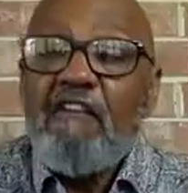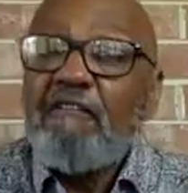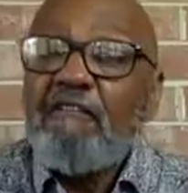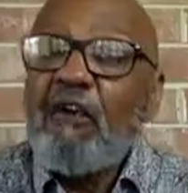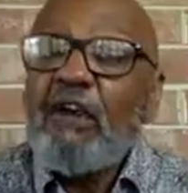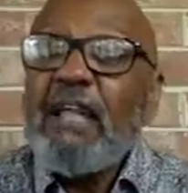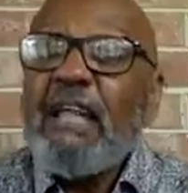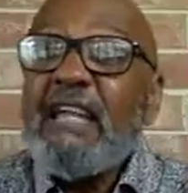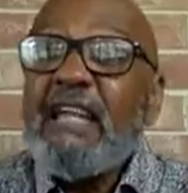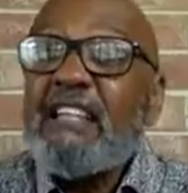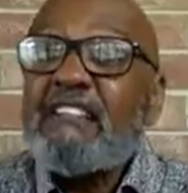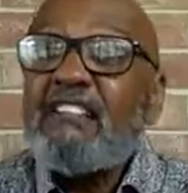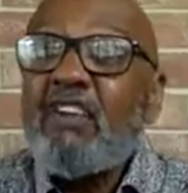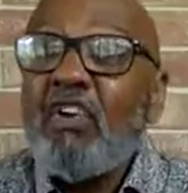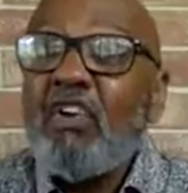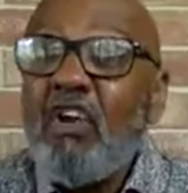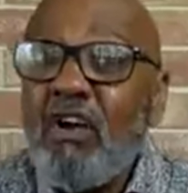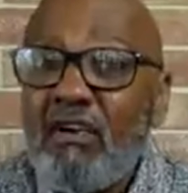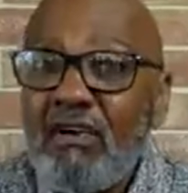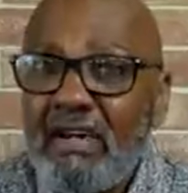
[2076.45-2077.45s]
for his
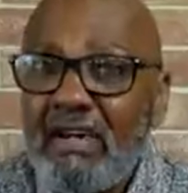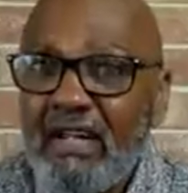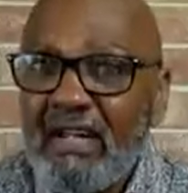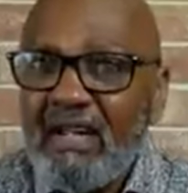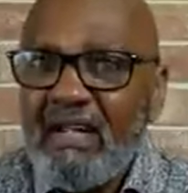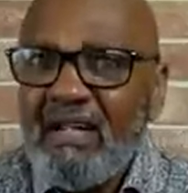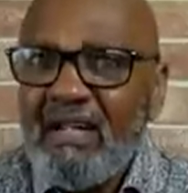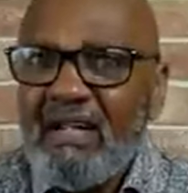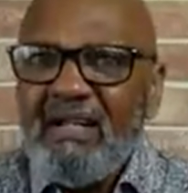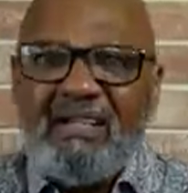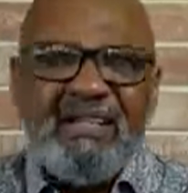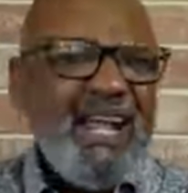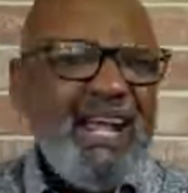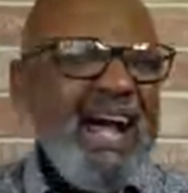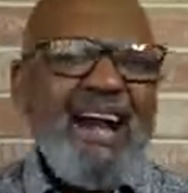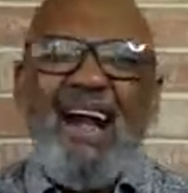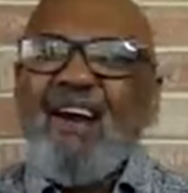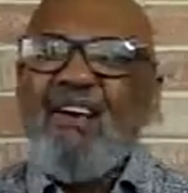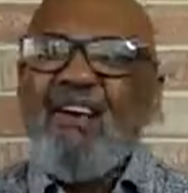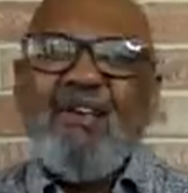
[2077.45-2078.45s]
glory,
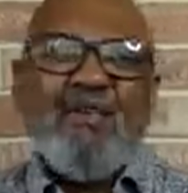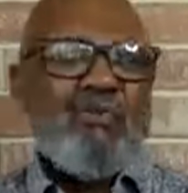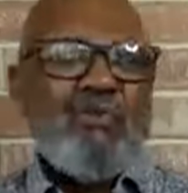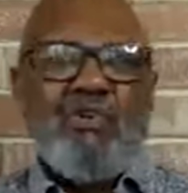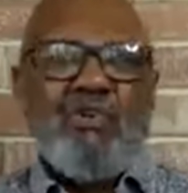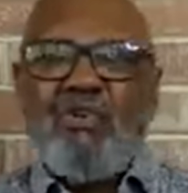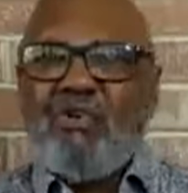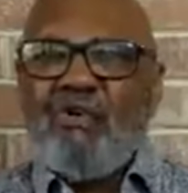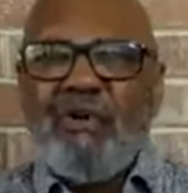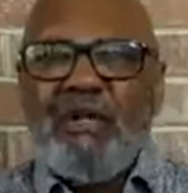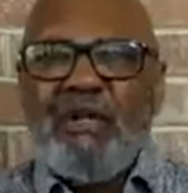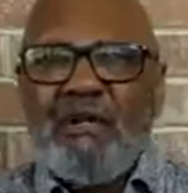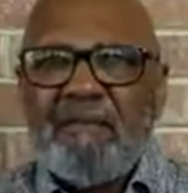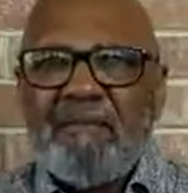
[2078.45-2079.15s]
not our own glory.